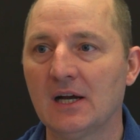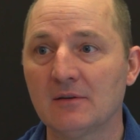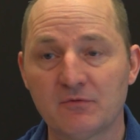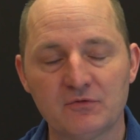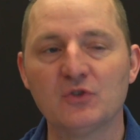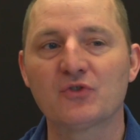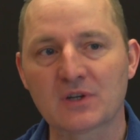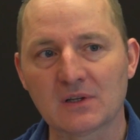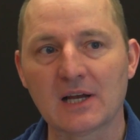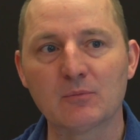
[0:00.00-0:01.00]
future
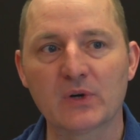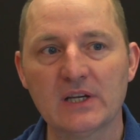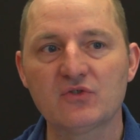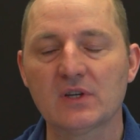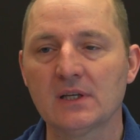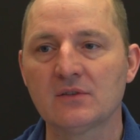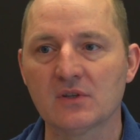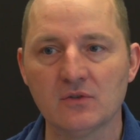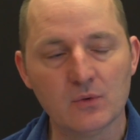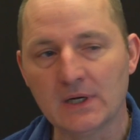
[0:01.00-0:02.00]
collaborations
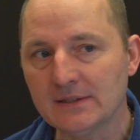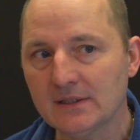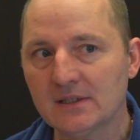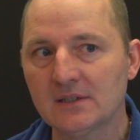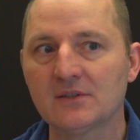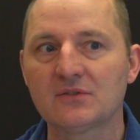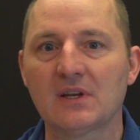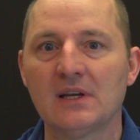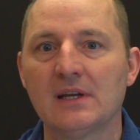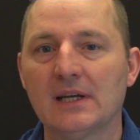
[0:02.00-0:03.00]
and new ideas.
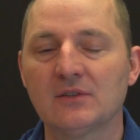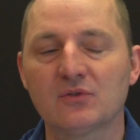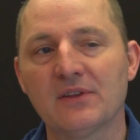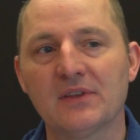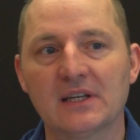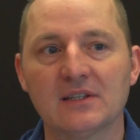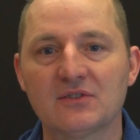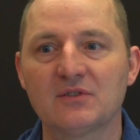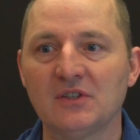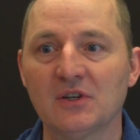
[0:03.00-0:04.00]
And so I think
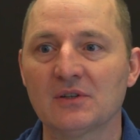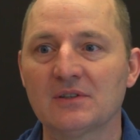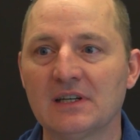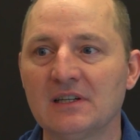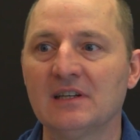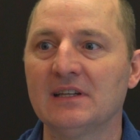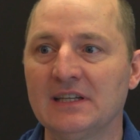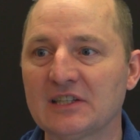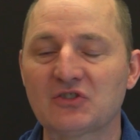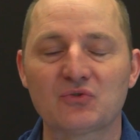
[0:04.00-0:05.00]
it's, an
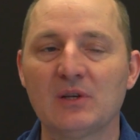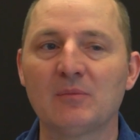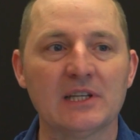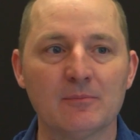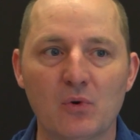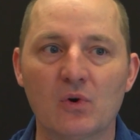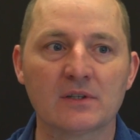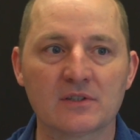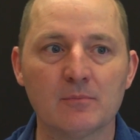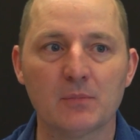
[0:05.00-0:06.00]
extremely
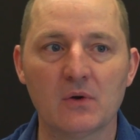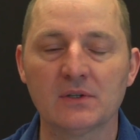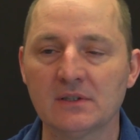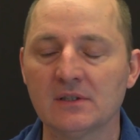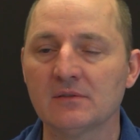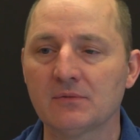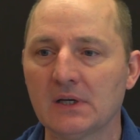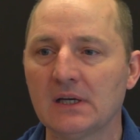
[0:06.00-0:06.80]
important component of